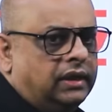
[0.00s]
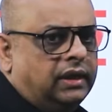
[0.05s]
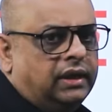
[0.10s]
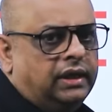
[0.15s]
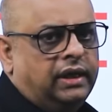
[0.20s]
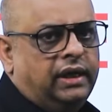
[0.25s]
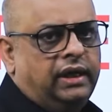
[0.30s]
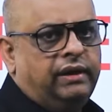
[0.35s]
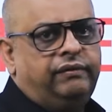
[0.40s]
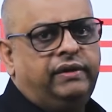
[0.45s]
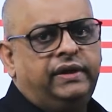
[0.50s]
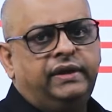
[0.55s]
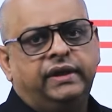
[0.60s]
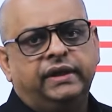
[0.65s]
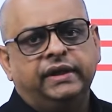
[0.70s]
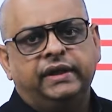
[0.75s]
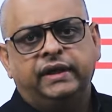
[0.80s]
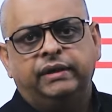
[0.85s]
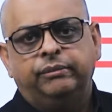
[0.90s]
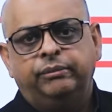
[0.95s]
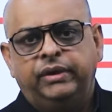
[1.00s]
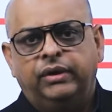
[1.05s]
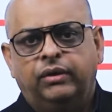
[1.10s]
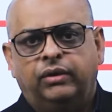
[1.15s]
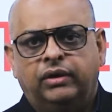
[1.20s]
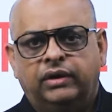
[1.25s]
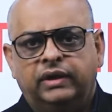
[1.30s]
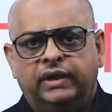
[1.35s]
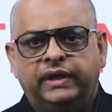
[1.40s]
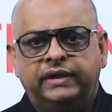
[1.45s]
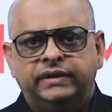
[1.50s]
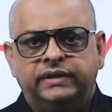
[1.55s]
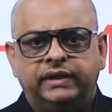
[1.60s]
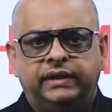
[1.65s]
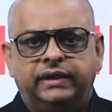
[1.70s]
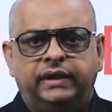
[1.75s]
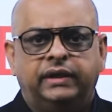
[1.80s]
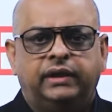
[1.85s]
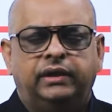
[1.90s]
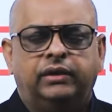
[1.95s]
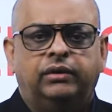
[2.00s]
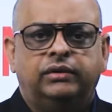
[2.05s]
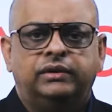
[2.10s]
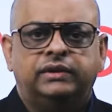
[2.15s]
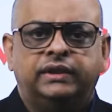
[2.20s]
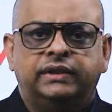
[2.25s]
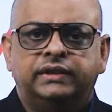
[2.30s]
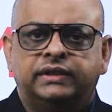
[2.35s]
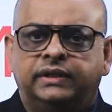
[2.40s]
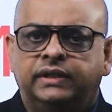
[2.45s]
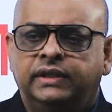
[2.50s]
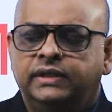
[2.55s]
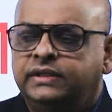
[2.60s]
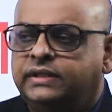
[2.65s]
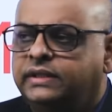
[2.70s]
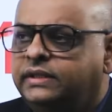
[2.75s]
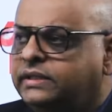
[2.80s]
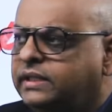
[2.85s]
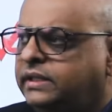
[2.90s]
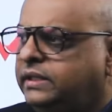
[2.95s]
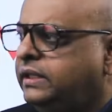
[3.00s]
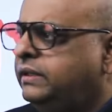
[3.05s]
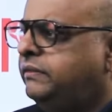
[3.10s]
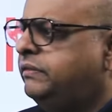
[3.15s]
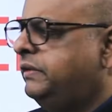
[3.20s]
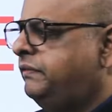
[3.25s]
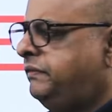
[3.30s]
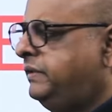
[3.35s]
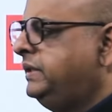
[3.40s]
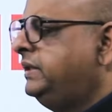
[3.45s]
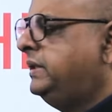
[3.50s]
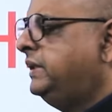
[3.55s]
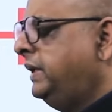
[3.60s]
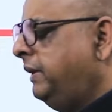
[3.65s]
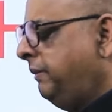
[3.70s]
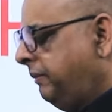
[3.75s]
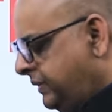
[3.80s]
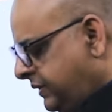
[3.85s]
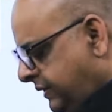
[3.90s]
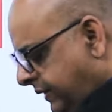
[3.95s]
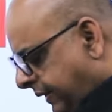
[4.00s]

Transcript: everything can be organized in around 600-650 themes.